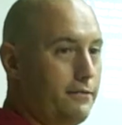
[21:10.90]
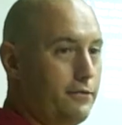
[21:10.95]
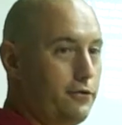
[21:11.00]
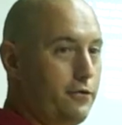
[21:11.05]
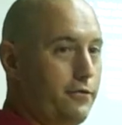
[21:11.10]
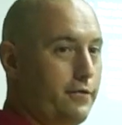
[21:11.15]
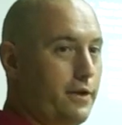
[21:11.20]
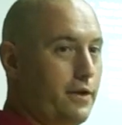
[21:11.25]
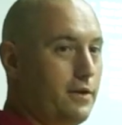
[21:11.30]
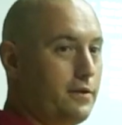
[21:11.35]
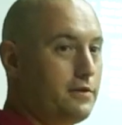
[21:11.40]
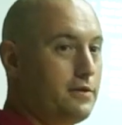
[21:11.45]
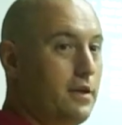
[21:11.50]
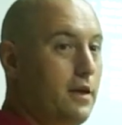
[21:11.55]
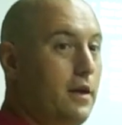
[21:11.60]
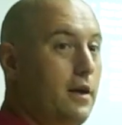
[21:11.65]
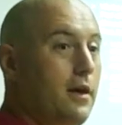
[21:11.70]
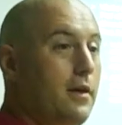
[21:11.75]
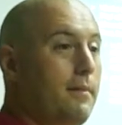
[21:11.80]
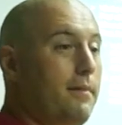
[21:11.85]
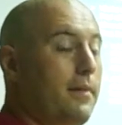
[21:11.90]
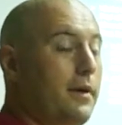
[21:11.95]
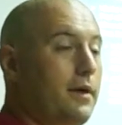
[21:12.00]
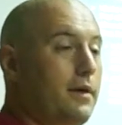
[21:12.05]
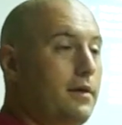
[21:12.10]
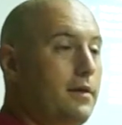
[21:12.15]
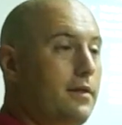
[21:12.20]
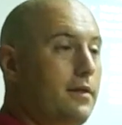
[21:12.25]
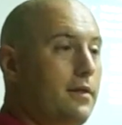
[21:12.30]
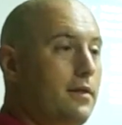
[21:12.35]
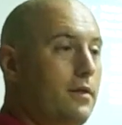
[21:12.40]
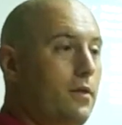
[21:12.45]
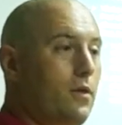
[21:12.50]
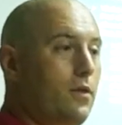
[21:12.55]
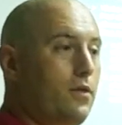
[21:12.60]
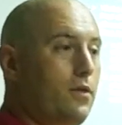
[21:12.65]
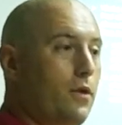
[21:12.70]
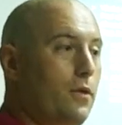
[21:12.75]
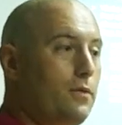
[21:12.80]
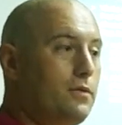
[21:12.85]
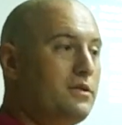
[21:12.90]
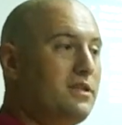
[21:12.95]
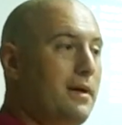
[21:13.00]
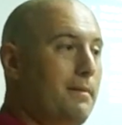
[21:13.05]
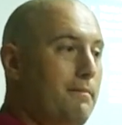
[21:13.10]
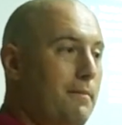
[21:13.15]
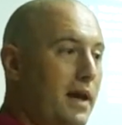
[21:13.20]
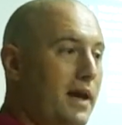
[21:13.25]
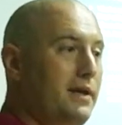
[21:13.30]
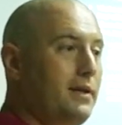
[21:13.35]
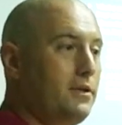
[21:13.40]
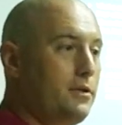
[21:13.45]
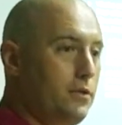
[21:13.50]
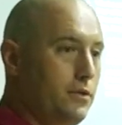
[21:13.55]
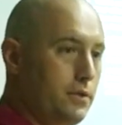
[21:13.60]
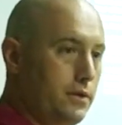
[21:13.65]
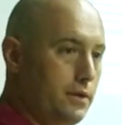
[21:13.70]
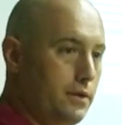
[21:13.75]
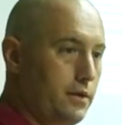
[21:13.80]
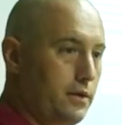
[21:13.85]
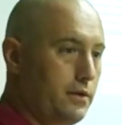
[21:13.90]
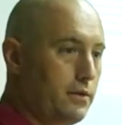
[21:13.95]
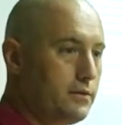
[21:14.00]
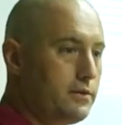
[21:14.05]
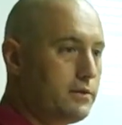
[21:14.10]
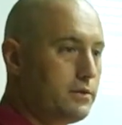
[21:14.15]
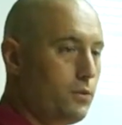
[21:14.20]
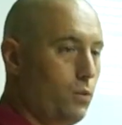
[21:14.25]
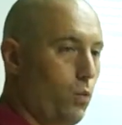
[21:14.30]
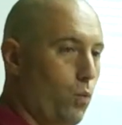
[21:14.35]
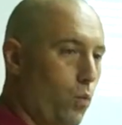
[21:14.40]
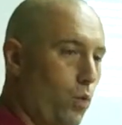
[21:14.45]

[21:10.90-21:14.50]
of juveniles, but those that made it to adults